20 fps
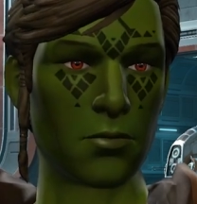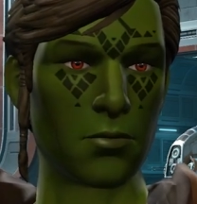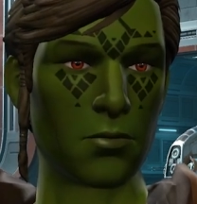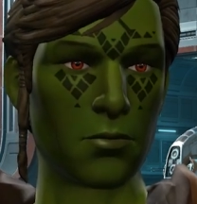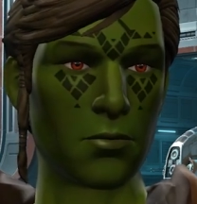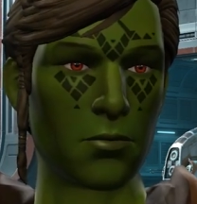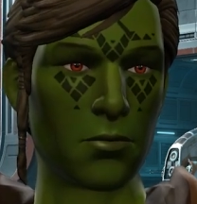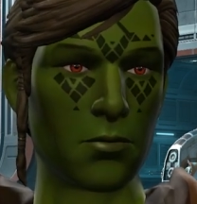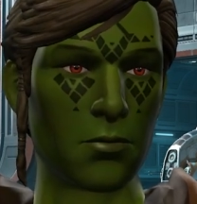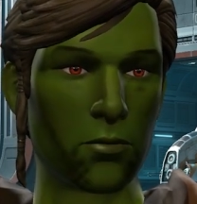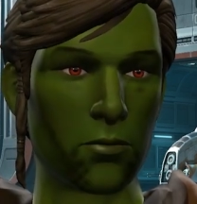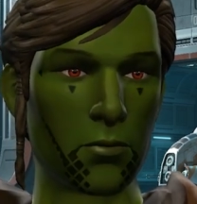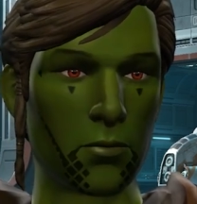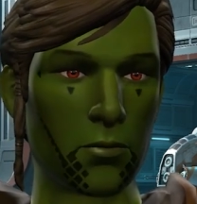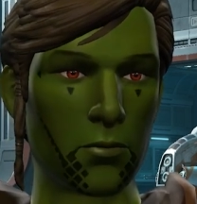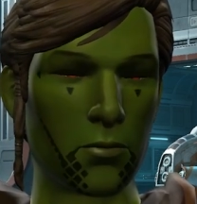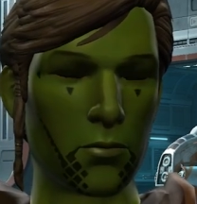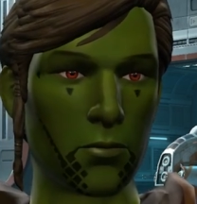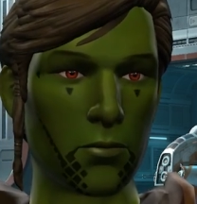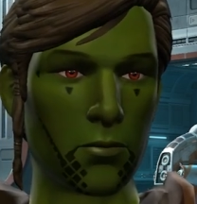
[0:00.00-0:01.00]

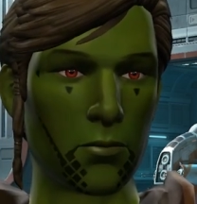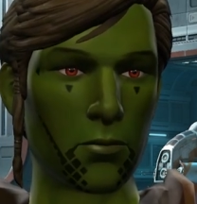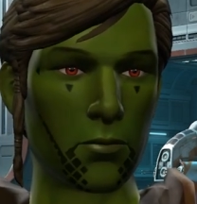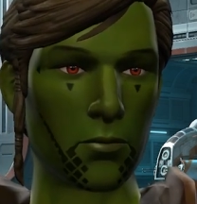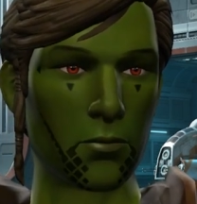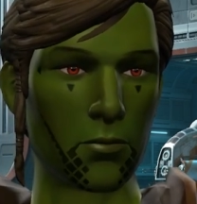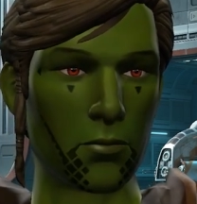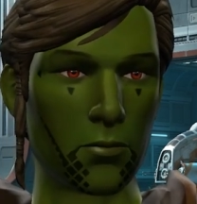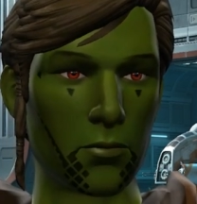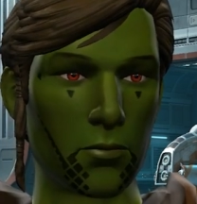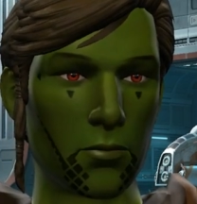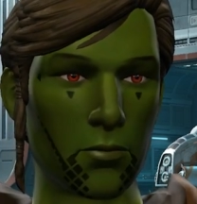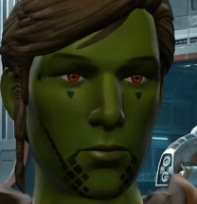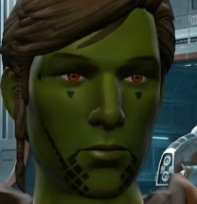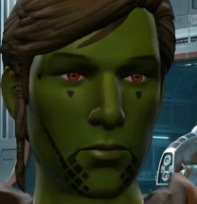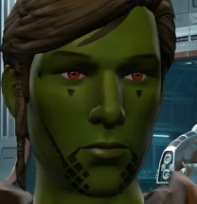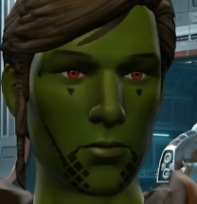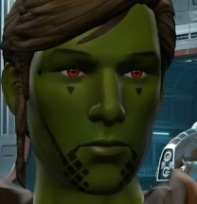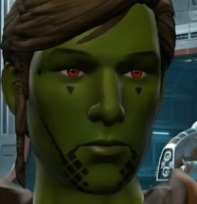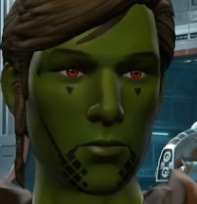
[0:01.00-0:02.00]

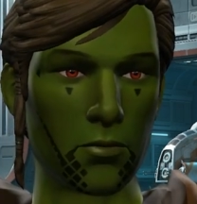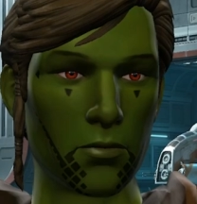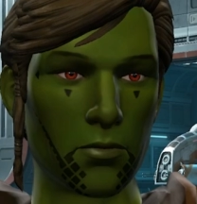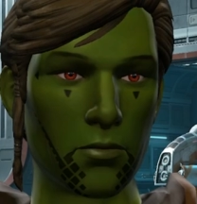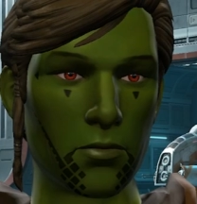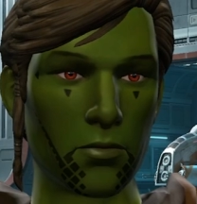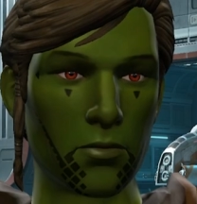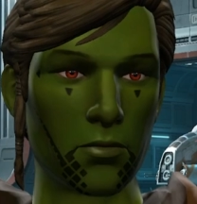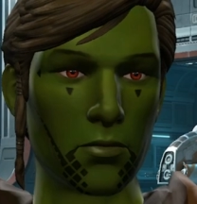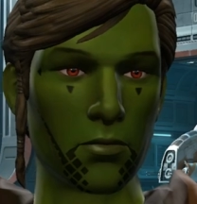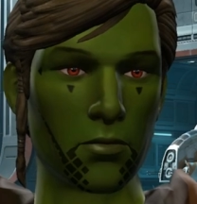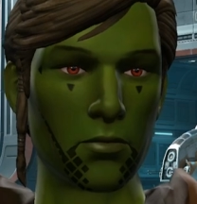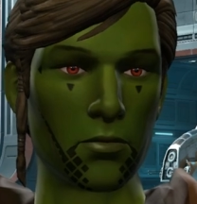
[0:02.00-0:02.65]
Nothing is said.